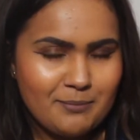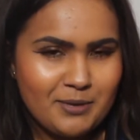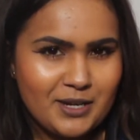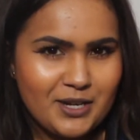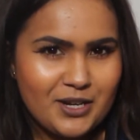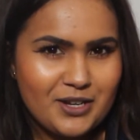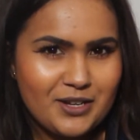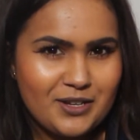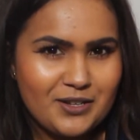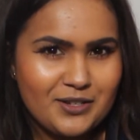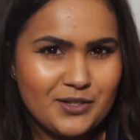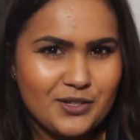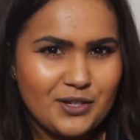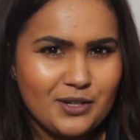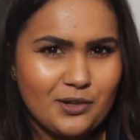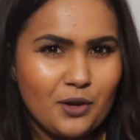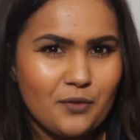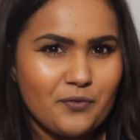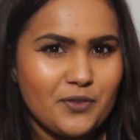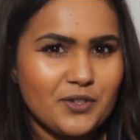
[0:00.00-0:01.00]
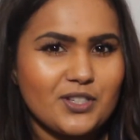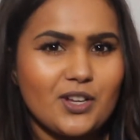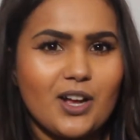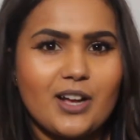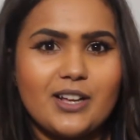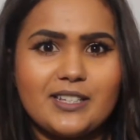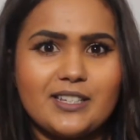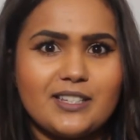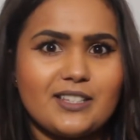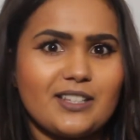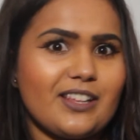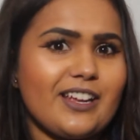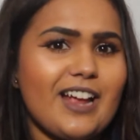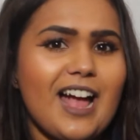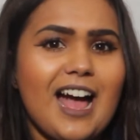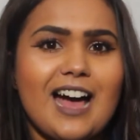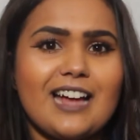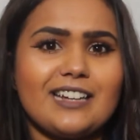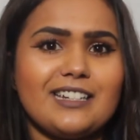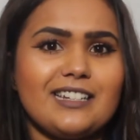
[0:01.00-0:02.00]
because a lot of the sizes that they
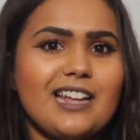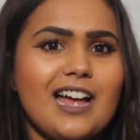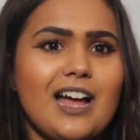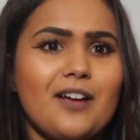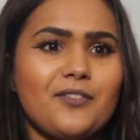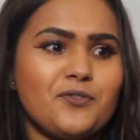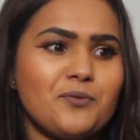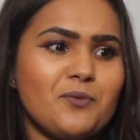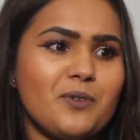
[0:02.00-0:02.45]
had left